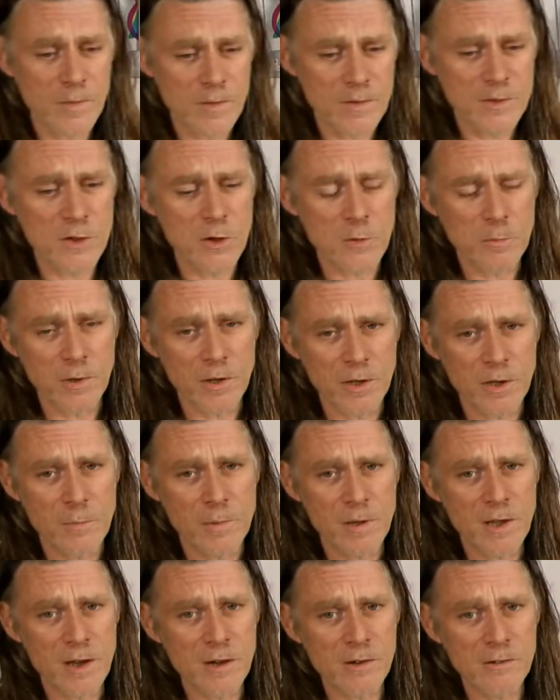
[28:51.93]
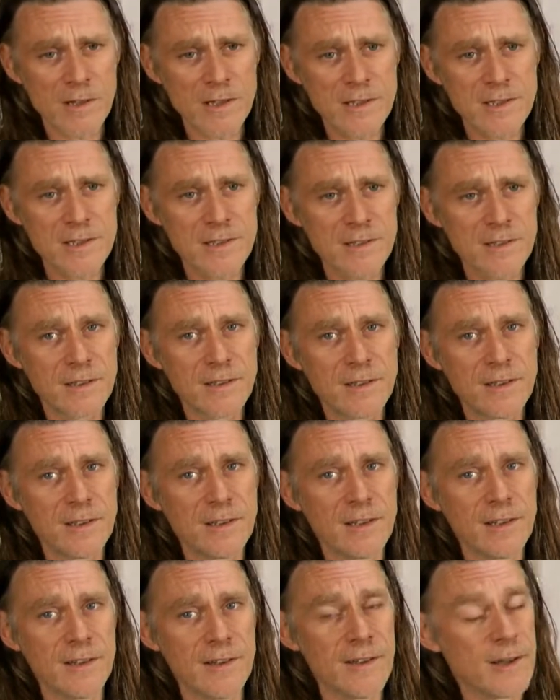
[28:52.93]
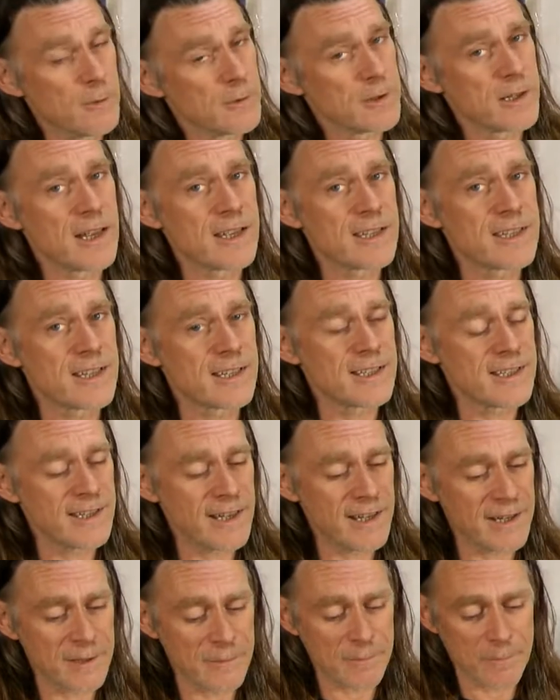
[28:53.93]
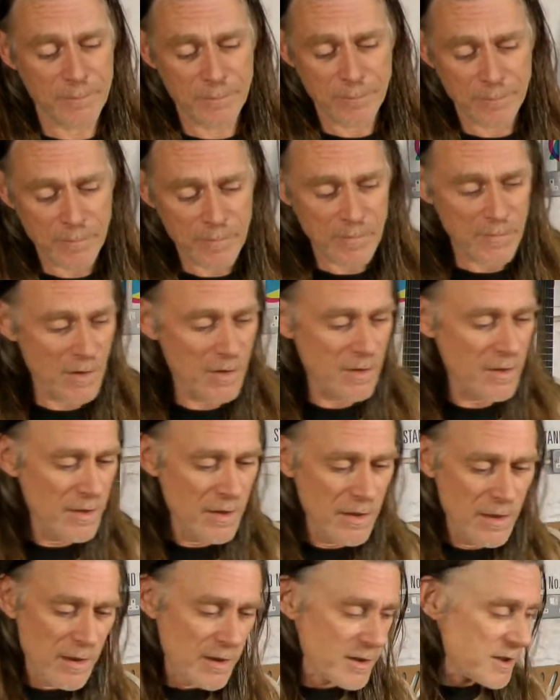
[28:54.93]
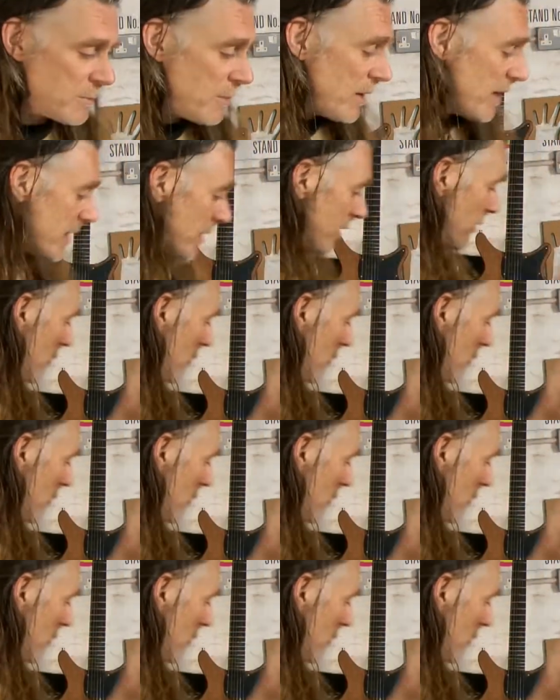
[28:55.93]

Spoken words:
top like a PRS, that was last Saturday. Speaking